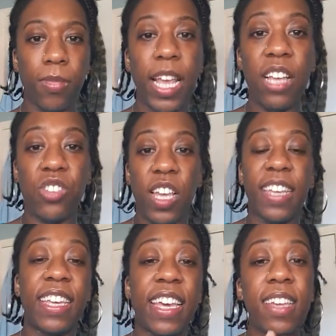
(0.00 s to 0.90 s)
it's
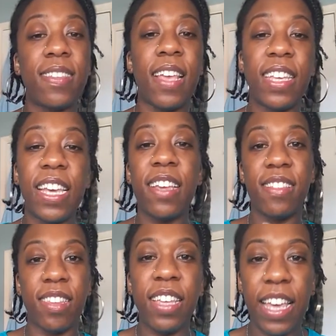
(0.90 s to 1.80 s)
years and
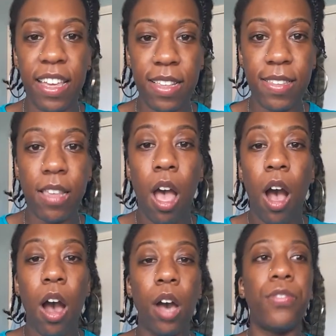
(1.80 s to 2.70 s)
years and years
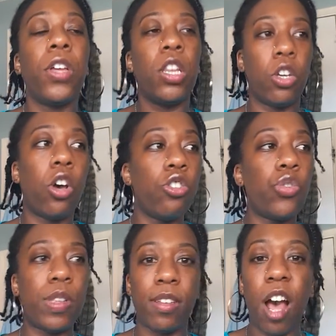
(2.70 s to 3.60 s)
of the
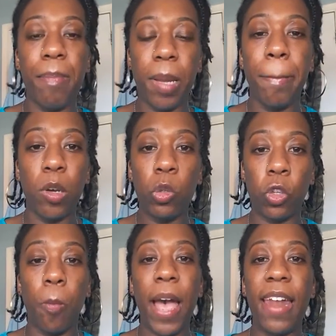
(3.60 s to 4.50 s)
countries not being built
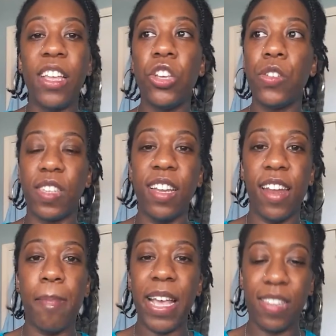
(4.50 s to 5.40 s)
up, and then you see
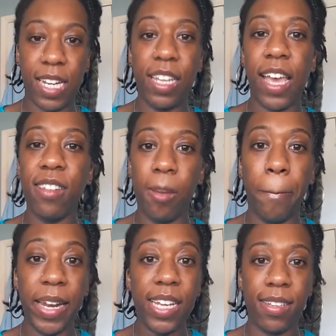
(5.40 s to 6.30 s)
they basically get
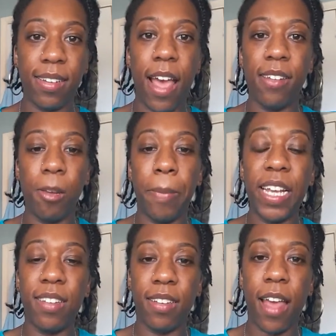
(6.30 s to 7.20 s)
depleted and
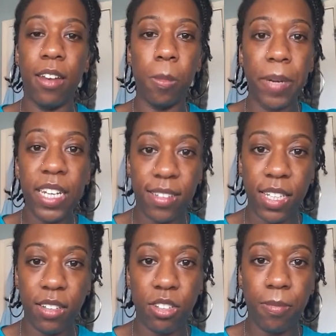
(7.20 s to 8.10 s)
depleted and depleted.